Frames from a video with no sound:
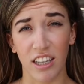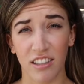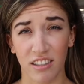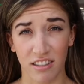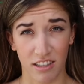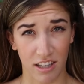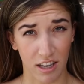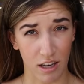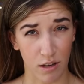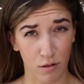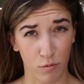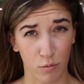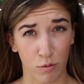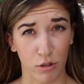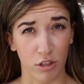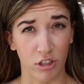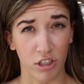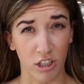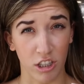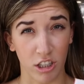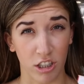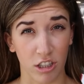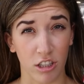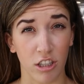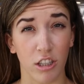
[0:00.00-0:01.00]
yesterday it was
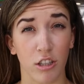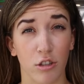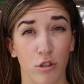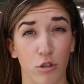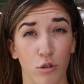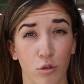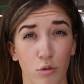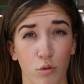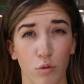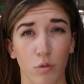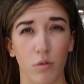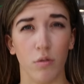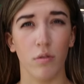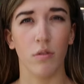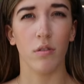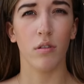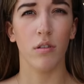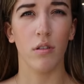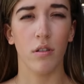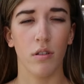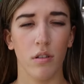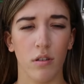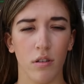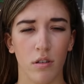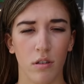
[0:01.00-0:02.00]
sixty. So she
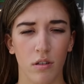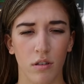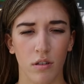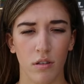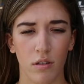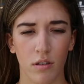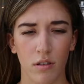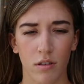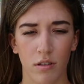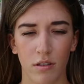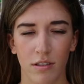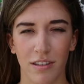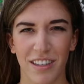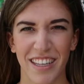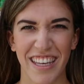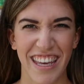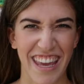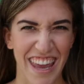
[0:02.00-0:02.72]
deserves a chicken.